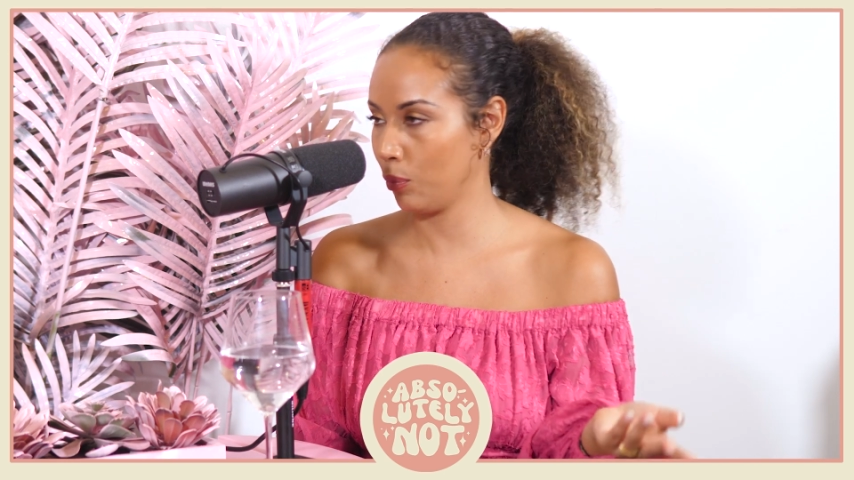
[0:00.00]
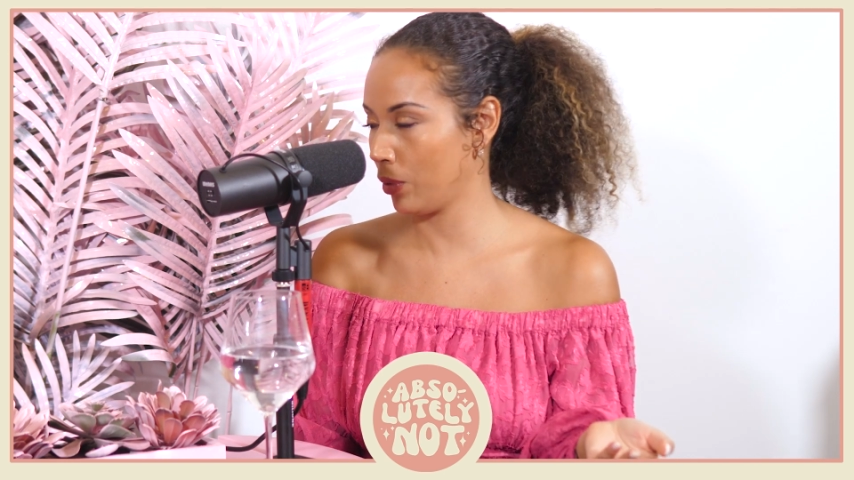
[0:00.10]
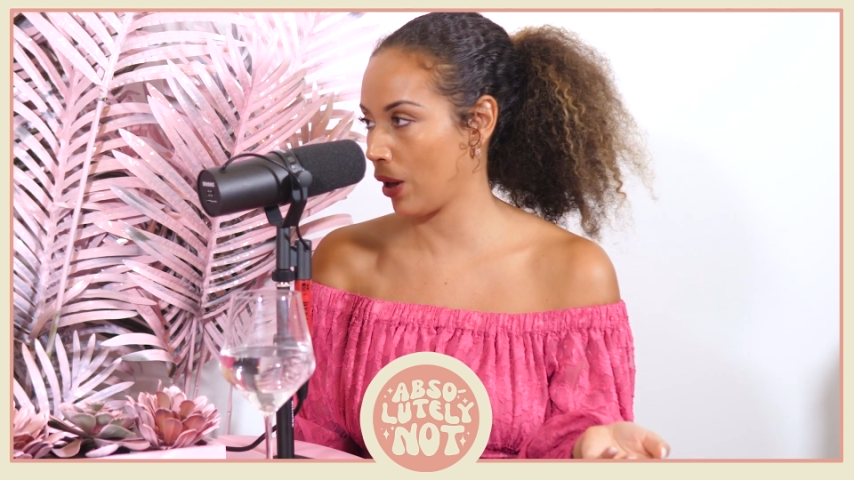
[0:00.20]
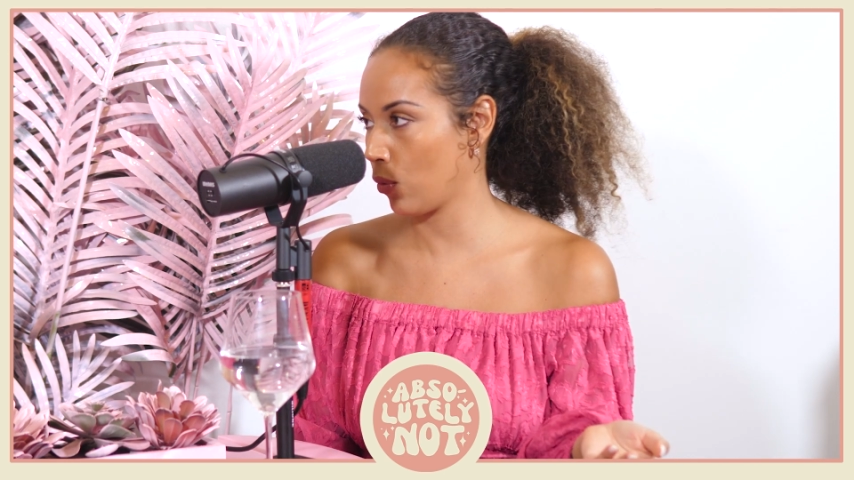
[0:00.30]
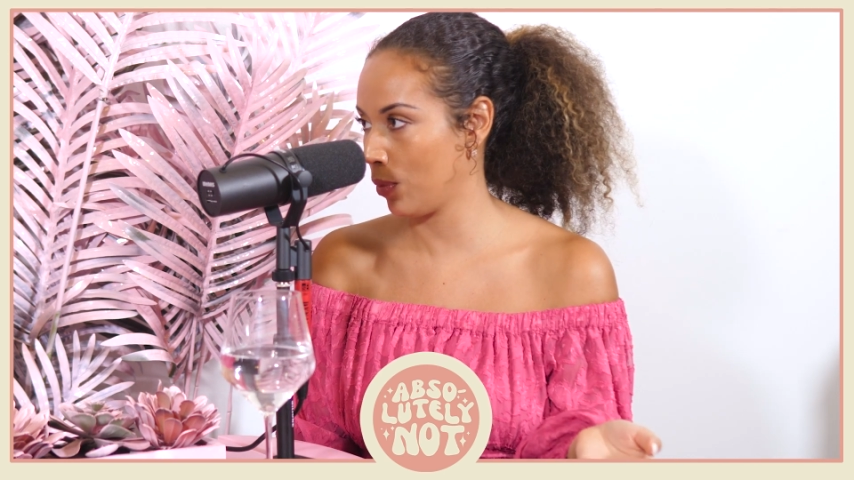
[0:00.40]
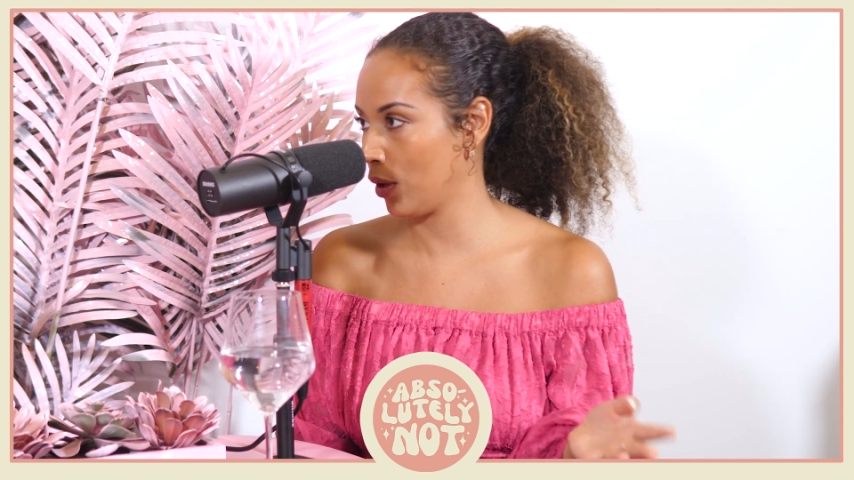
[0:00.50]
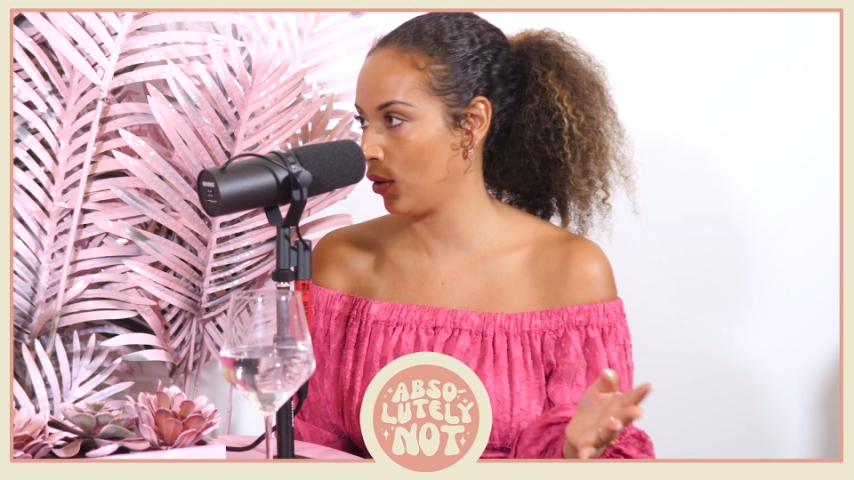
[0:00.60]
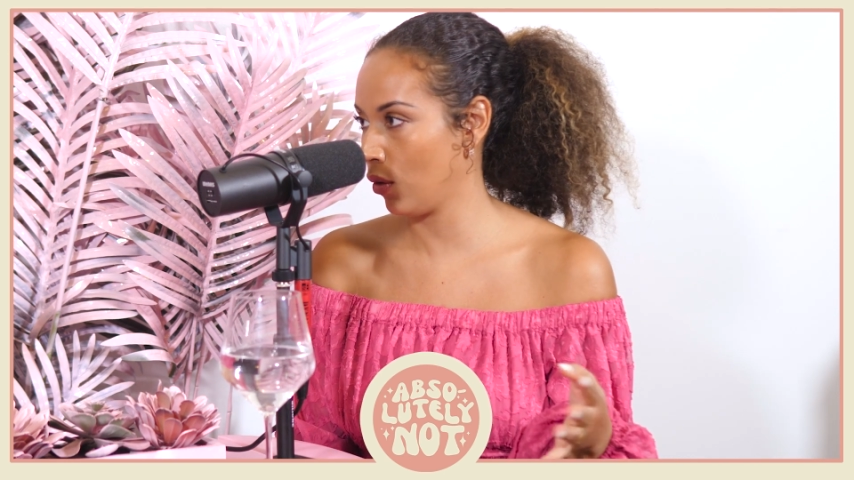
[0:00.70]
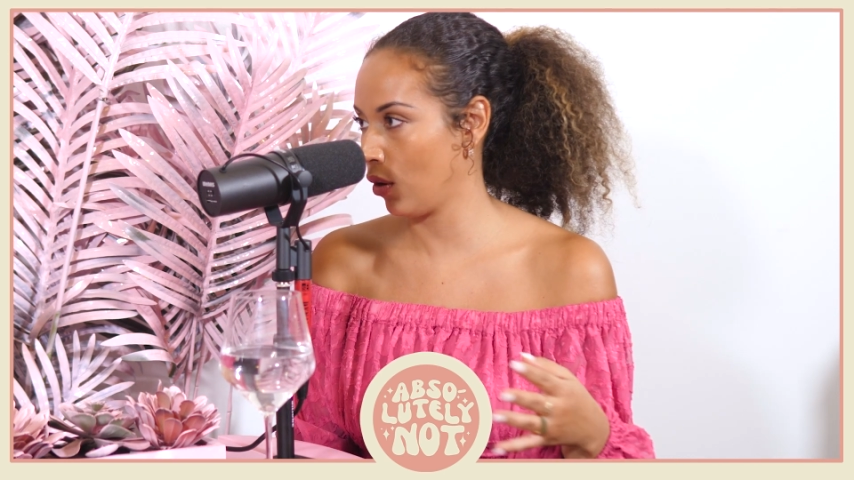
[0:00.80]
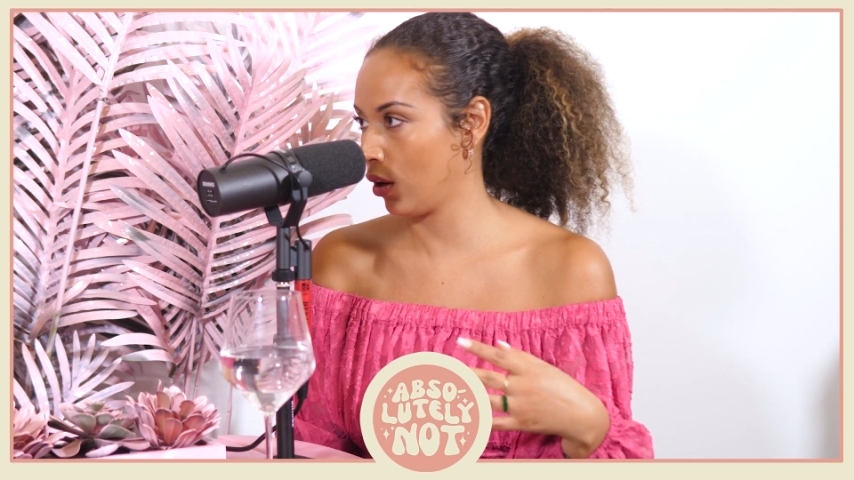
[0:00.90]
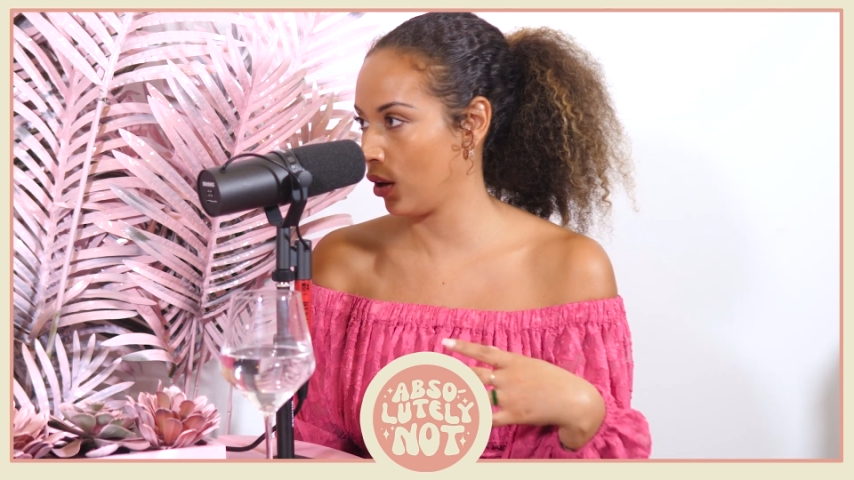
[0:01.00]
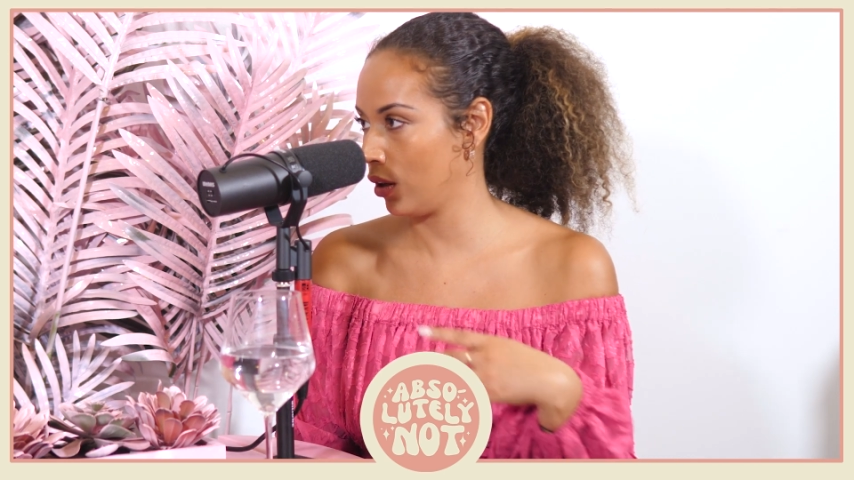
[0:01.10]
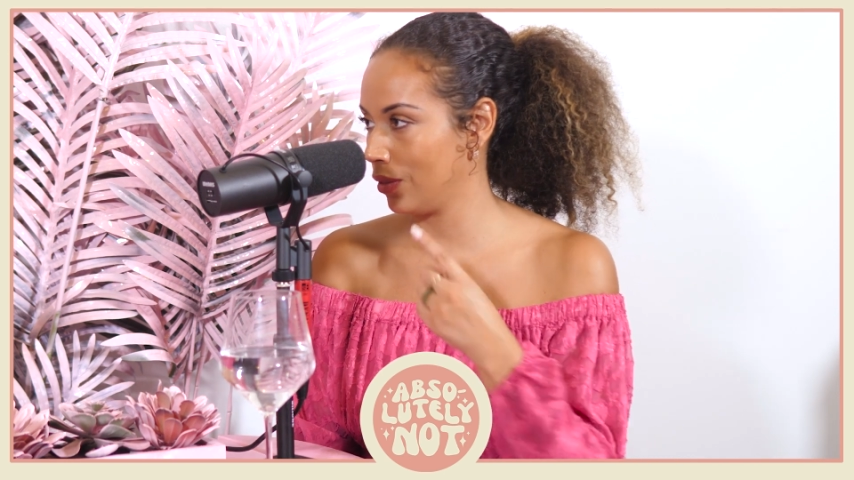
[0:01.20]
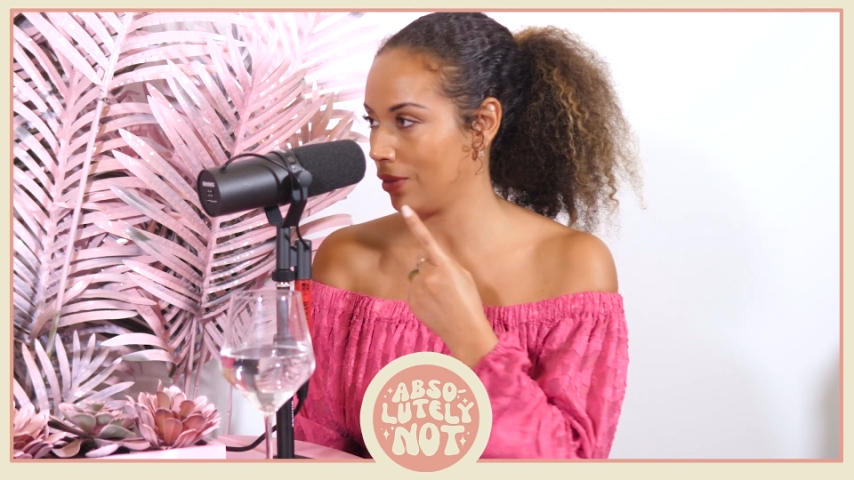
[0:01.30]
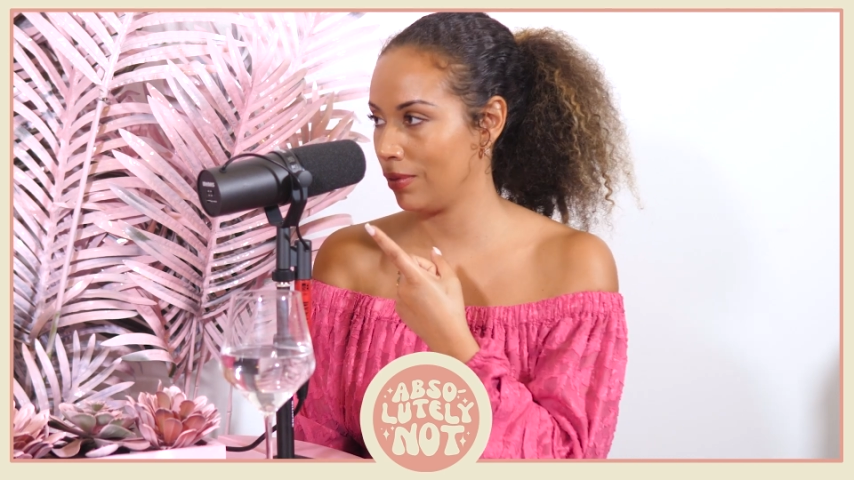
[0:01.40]
Black women
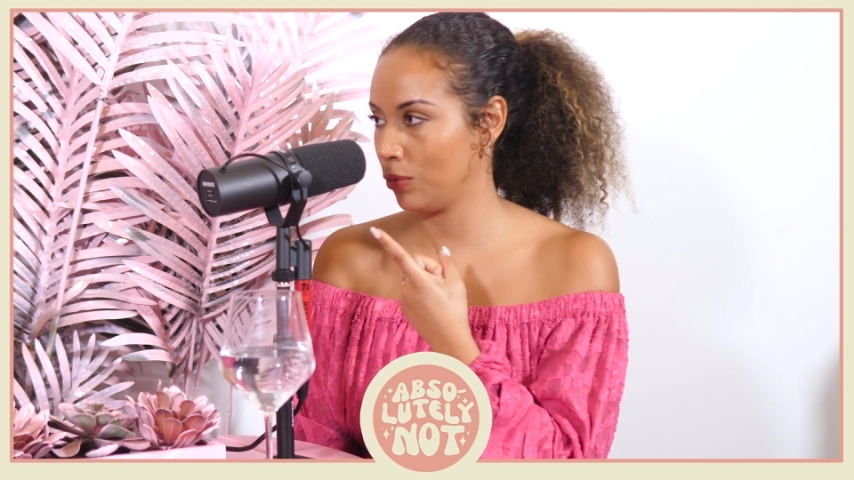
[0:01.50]
are,